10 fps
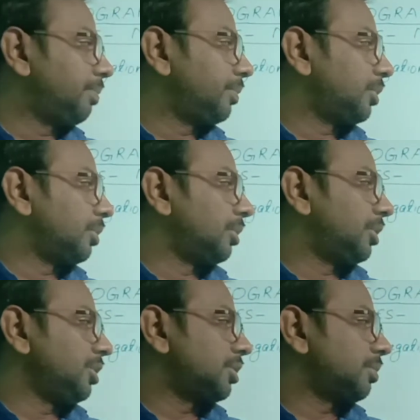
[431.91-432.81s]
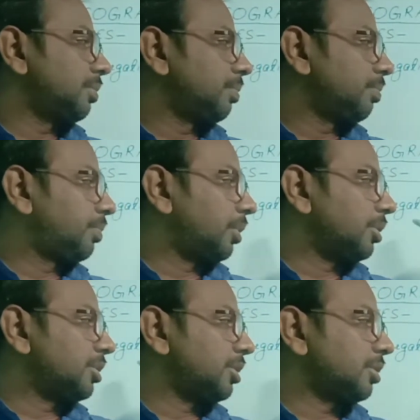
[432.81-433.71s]
so this
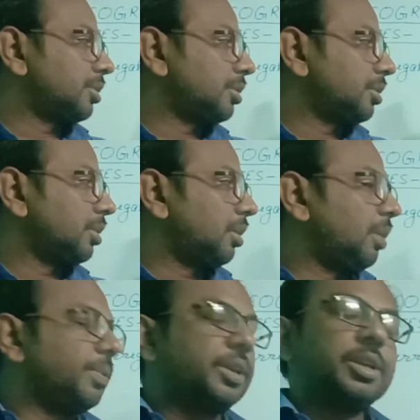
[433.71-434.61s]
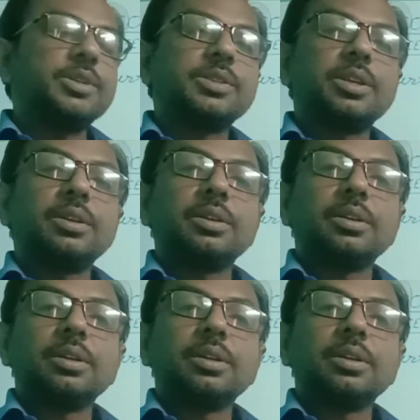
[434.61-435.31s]
process of irrigation